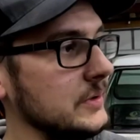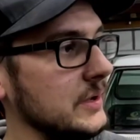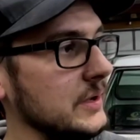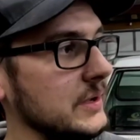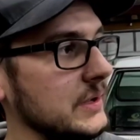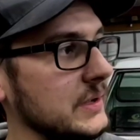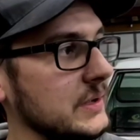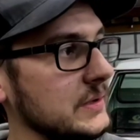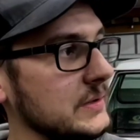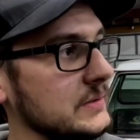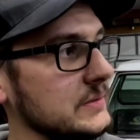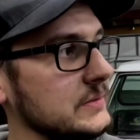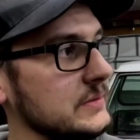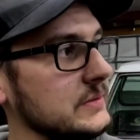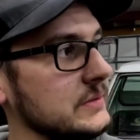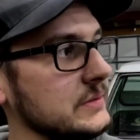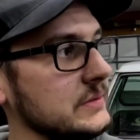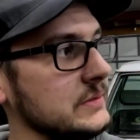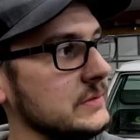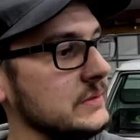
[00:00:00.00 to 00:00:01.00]
and
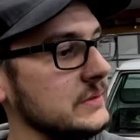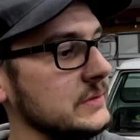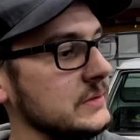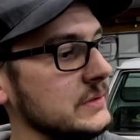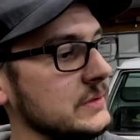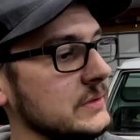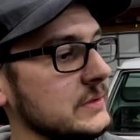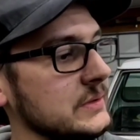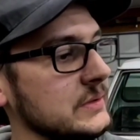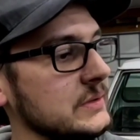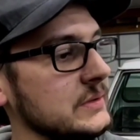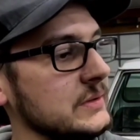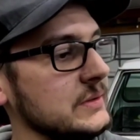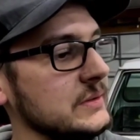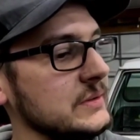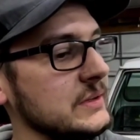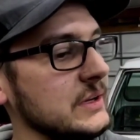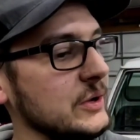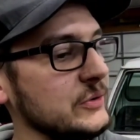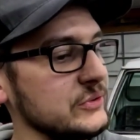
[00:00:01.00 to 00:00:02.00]

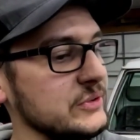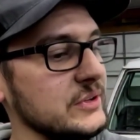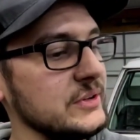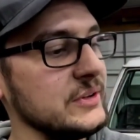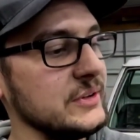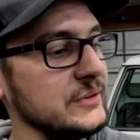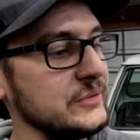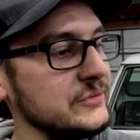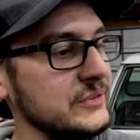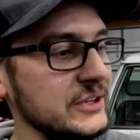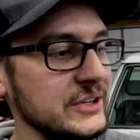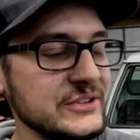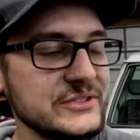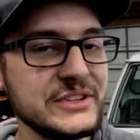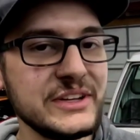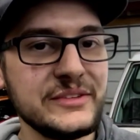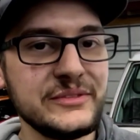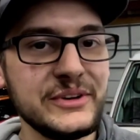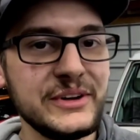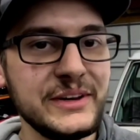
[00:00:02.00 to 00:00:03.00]
I was gonna finish
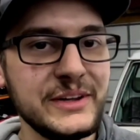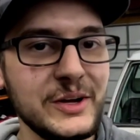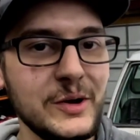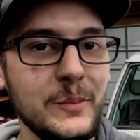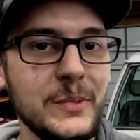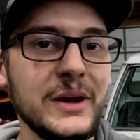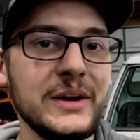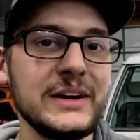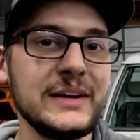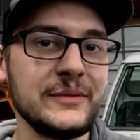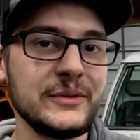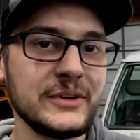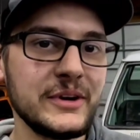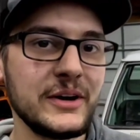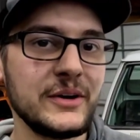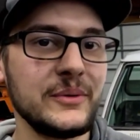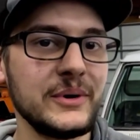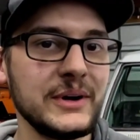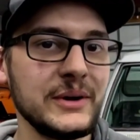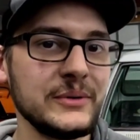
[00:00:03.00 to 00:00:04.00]
that video, but I never
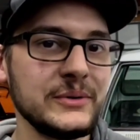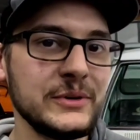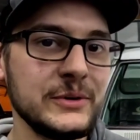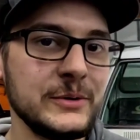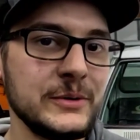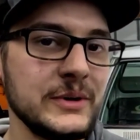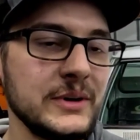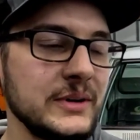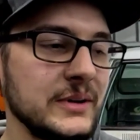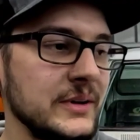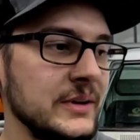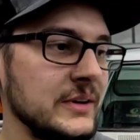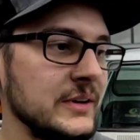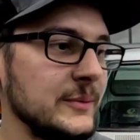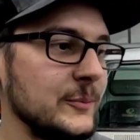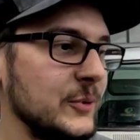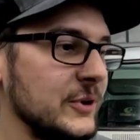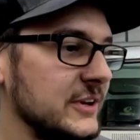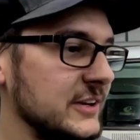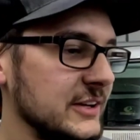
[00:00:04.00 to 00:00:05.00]
got around to
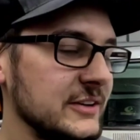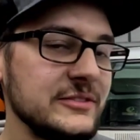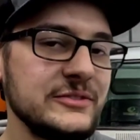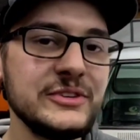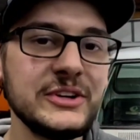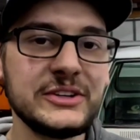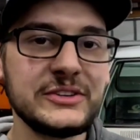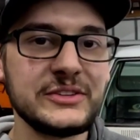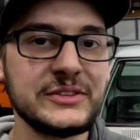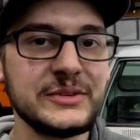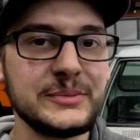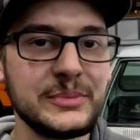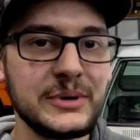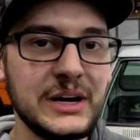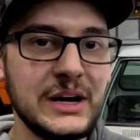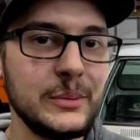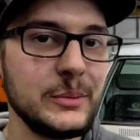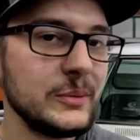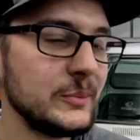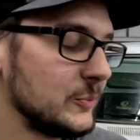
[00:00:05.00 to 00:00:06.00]
it. We did fix the
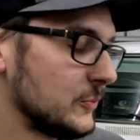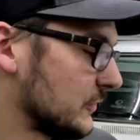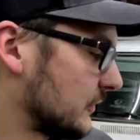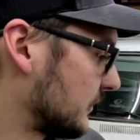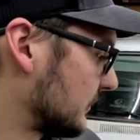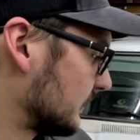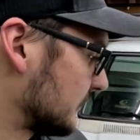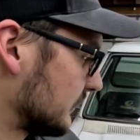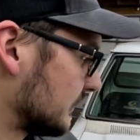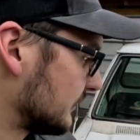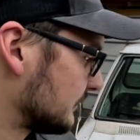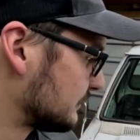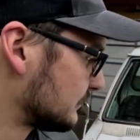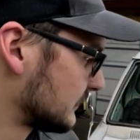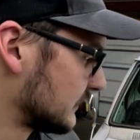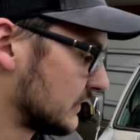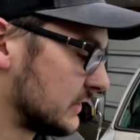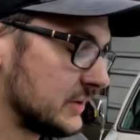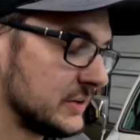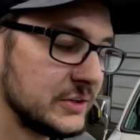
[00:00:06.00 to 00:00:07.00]
problem with the
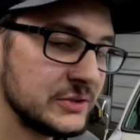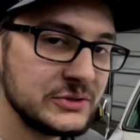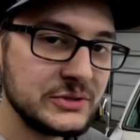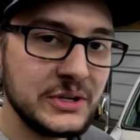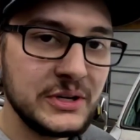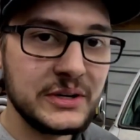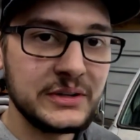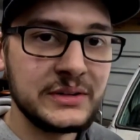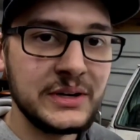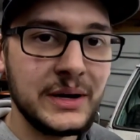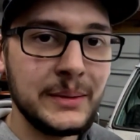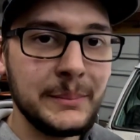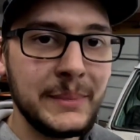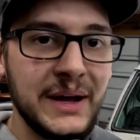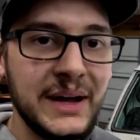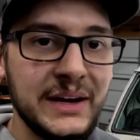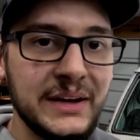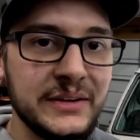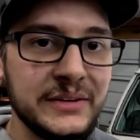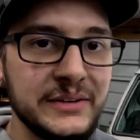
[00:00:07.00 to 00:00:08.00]
truck not
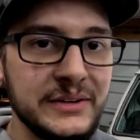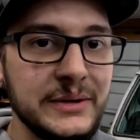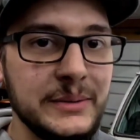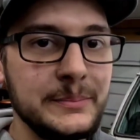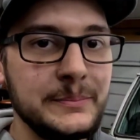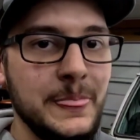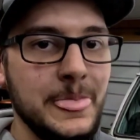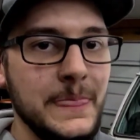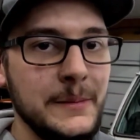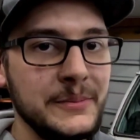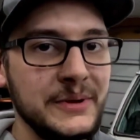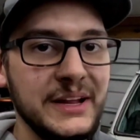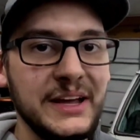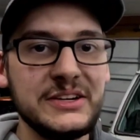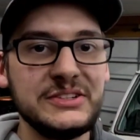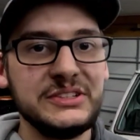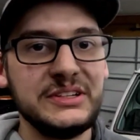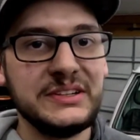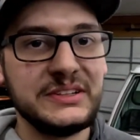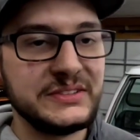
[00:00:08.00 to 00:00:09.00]
backing up, but
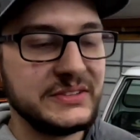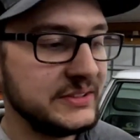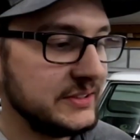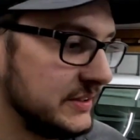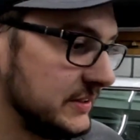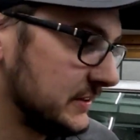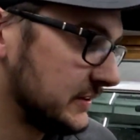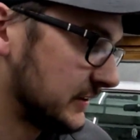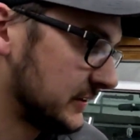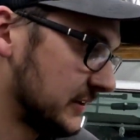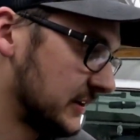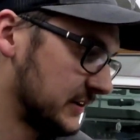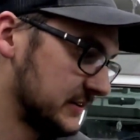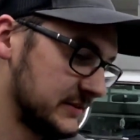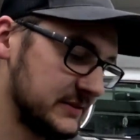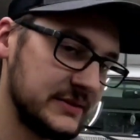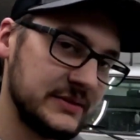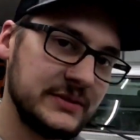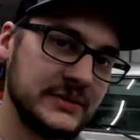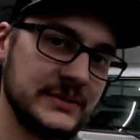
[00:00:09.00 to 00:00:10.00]
as you can see, a
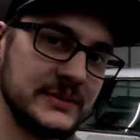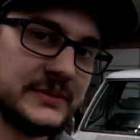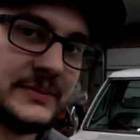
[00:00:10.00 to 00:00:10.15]
lot's